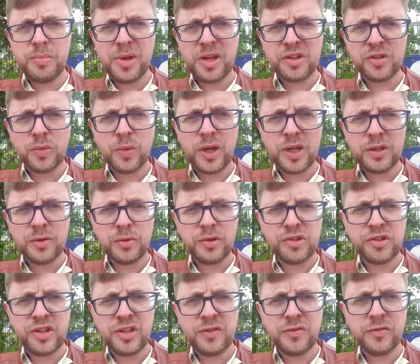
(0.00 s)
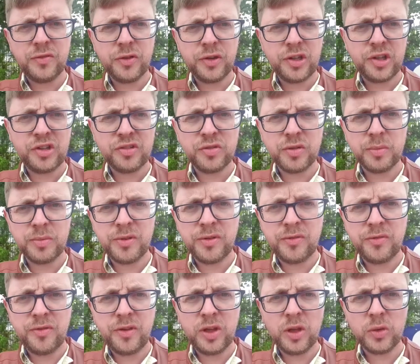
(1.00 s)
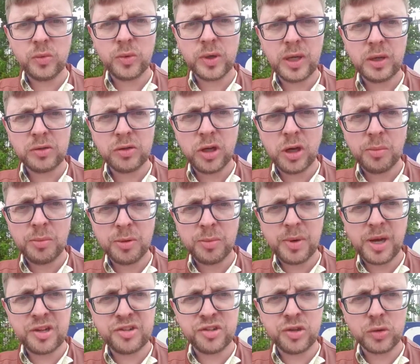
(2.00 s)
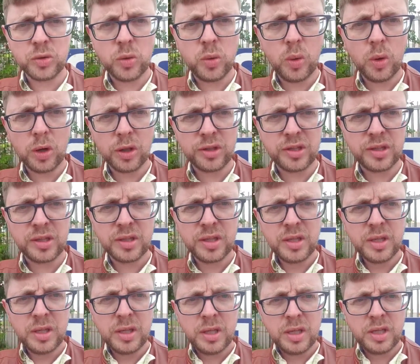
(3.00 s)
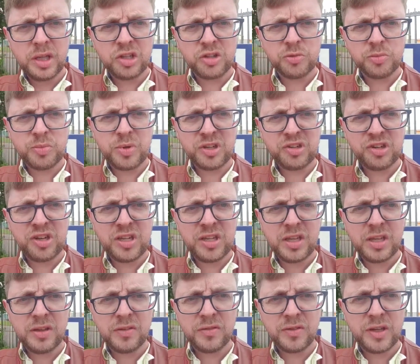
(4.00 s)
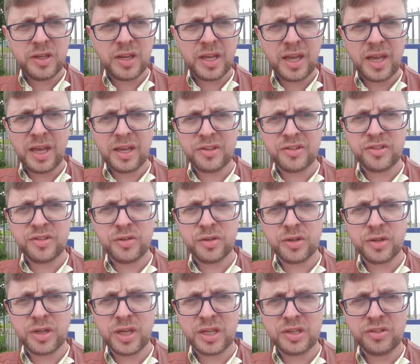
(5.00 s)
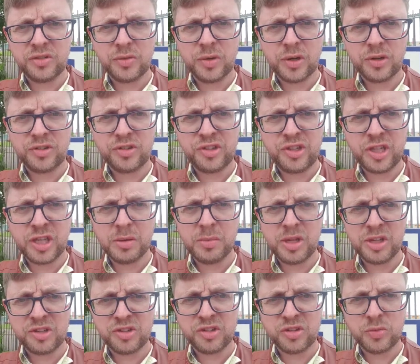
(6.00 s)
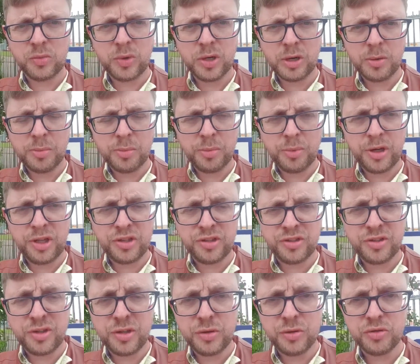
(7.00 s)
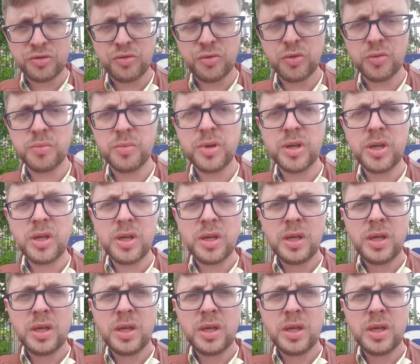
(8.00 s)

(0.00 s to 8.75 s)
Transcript: the best way to receive footage from the field without compromising on quality, especially if it has to connect to our CMS? We're a print newsroom.